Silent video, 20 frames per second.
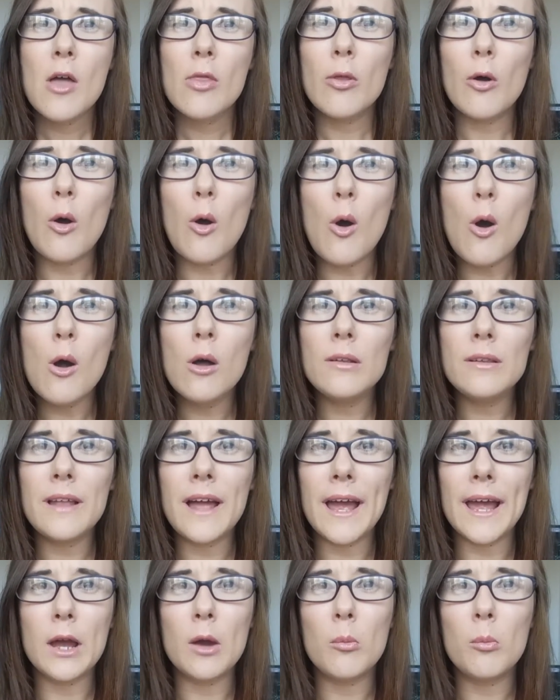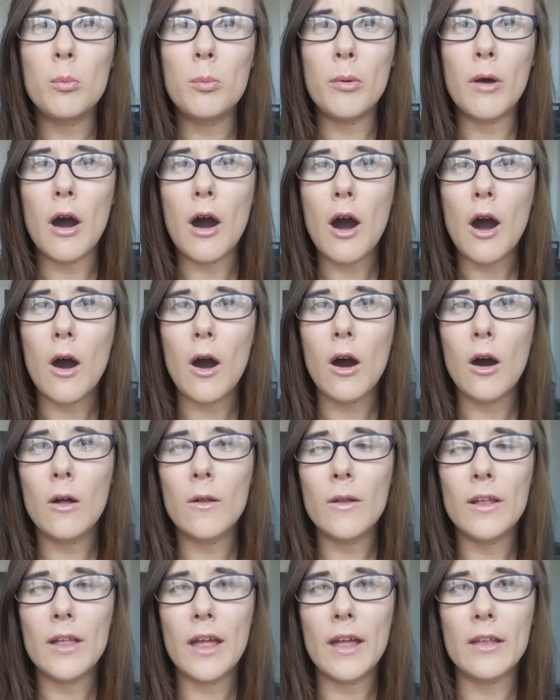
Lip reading: The whole ball